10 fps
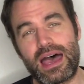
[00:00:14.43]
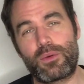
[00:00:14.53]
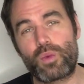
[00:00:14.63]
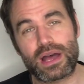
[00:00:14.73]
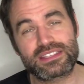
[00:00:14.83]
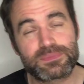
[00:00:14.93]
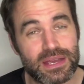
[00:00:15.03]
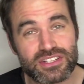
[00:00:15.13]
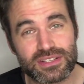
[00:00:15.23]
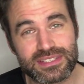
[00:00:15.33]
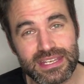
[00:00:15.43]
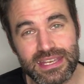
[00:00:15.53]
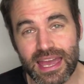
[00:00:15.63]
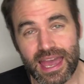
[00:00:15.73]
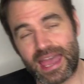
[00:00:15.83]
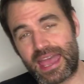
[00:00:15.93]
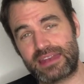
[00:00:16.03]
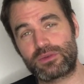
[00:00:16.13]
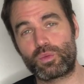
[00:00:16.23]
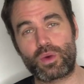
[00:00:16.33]
one specialty
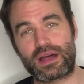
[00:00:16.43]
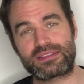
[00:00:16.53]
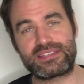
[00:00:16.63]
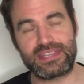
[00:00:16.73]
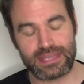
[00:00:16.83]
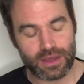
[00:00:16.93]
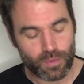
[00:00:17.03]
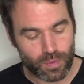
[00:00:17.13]
and one tea